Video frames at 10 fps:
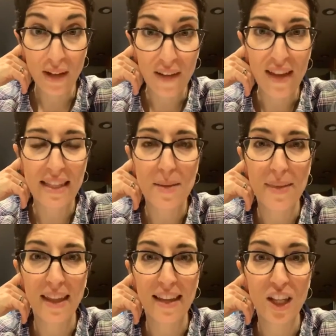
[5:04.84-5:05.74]
if that's
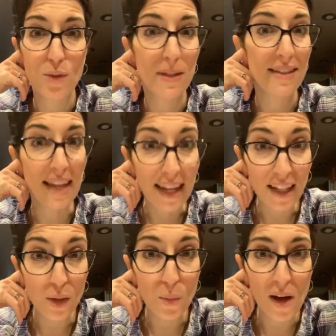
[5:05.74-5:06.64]
something that you've been saying
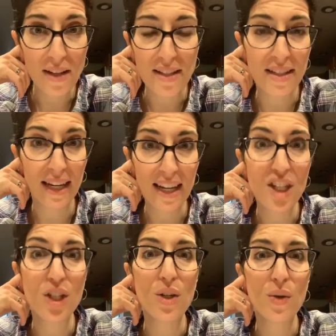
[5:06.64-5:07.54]
you want to dig
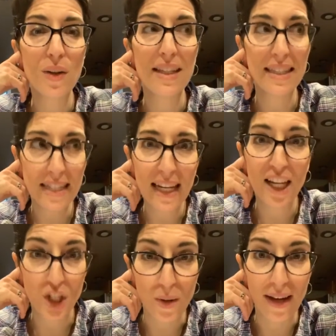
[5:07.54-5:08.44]
into, let's dig
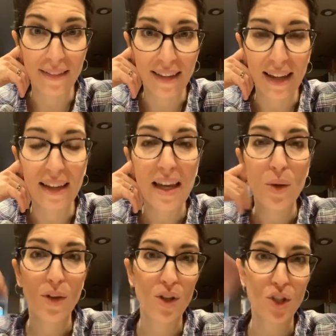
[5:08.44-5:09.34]
into it. Like,
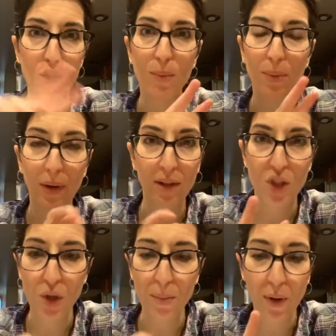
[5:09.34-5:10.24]
there's two
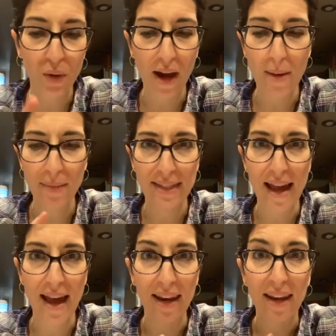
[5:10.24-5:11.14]
programs
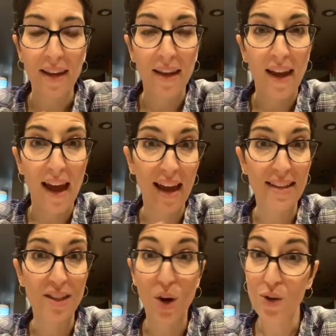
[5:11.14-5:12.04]
that
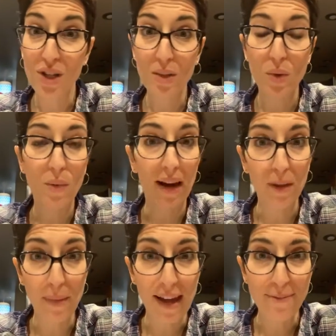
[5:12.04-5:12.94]
as coaches we
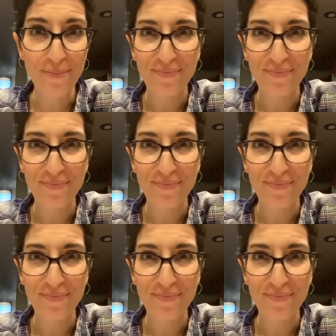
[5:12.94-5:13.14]
recommend.